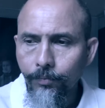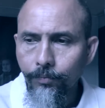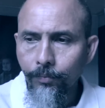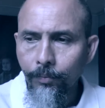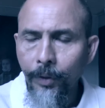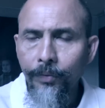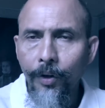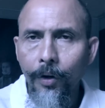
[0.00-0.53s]

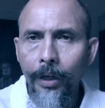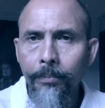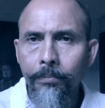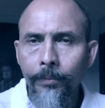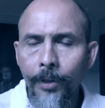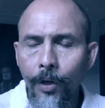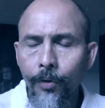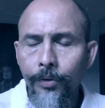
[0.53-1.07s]
before I'm
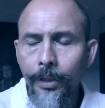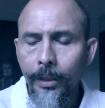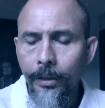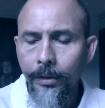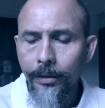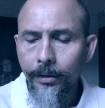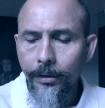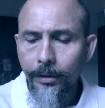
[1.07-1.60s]

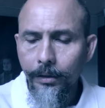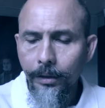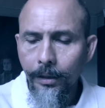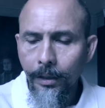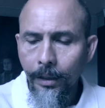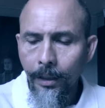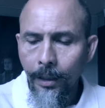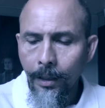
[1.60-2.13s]
closing
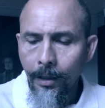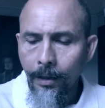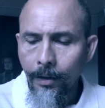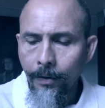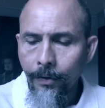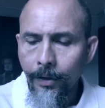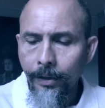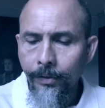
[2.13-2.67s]

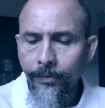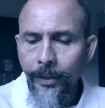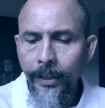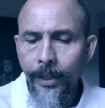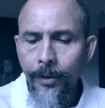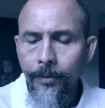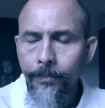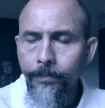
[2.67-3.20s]
this
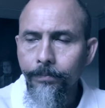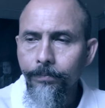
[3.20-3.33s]
video,